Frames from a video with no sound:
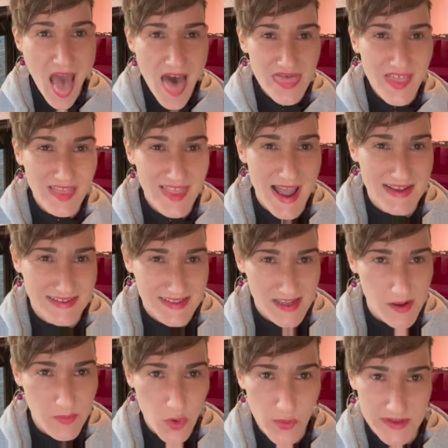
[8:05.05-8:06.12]
The last thing
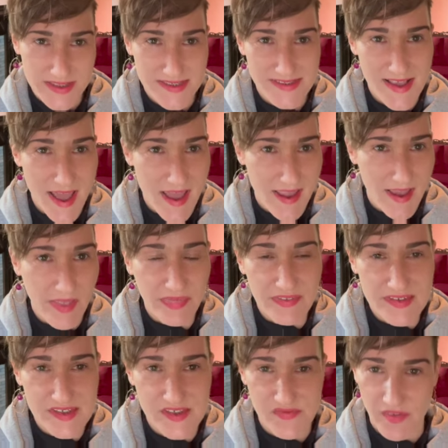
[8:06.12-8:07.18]
I'm going to say, and
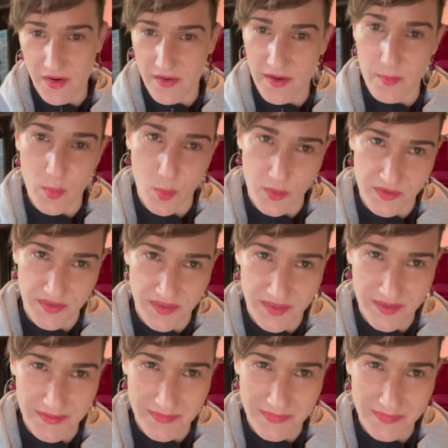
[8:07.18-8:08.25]
this is very
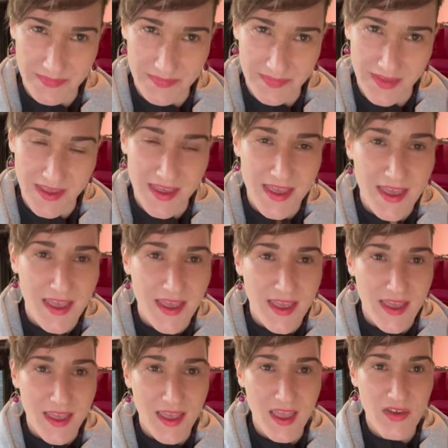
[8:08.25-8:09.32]
important,
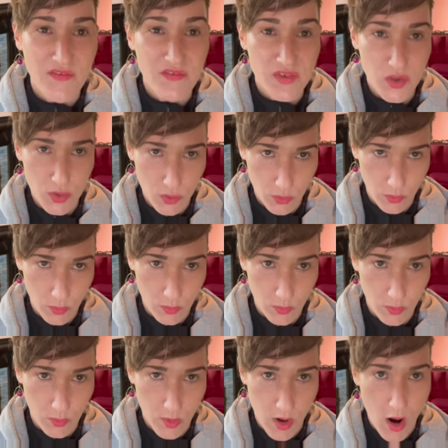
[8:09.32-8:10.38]
if you
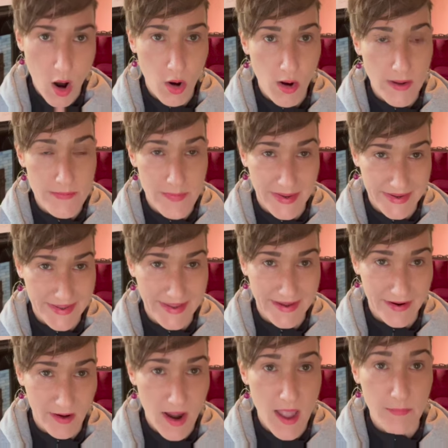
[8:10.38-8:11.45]
are on
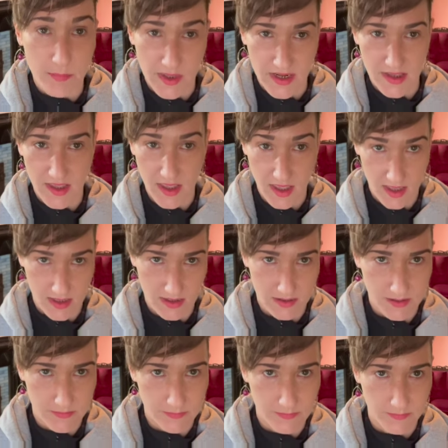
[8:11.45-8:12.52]
Medicare and Medicaid
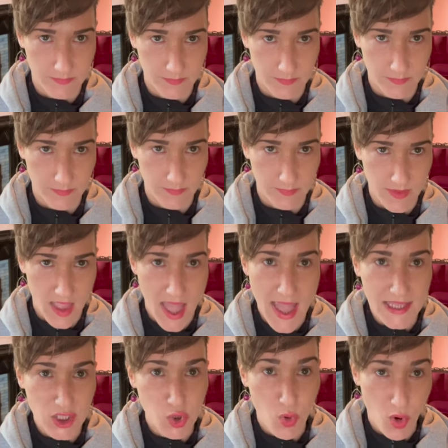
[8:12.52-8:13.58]

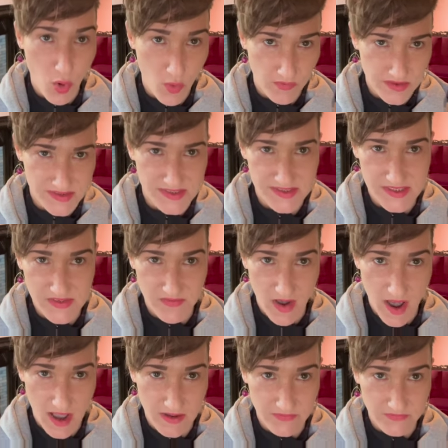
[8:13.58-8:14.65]
and you are over
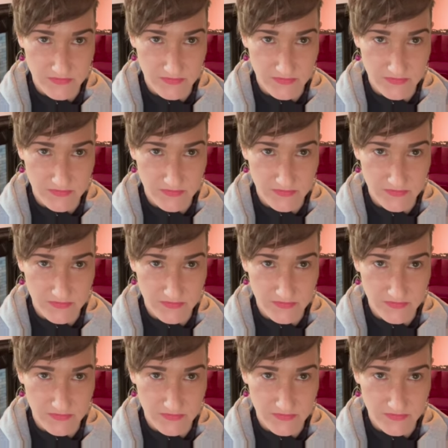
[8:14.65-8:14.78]
65,